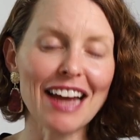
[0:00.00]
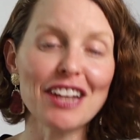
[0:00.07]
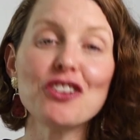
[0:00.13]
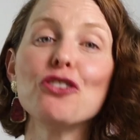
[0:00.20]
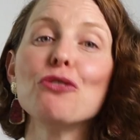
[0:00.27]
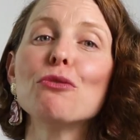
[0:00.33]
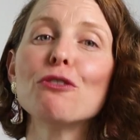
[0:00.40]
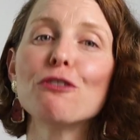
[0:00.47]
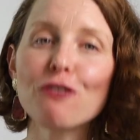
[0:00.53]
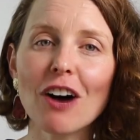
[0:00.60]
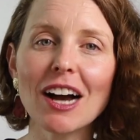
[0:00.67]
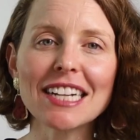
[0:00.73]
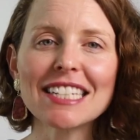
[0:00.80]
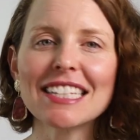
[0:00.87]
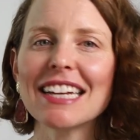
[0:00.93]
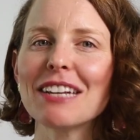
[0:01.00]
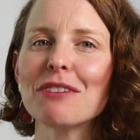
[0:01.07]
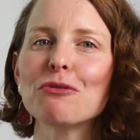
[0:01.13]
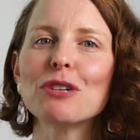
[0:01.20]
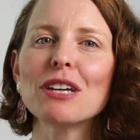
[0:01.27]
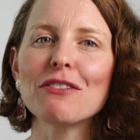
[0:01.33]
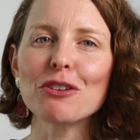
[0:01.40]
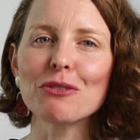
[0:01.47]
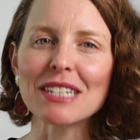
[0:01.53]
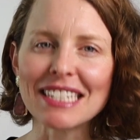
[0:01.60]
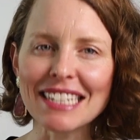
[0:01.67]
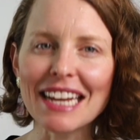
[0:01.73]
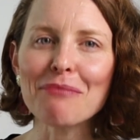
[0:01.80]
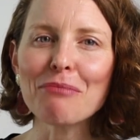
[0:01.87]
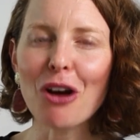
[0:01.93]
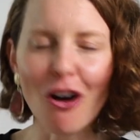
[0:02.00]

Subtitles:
and you will find that it will give you a deep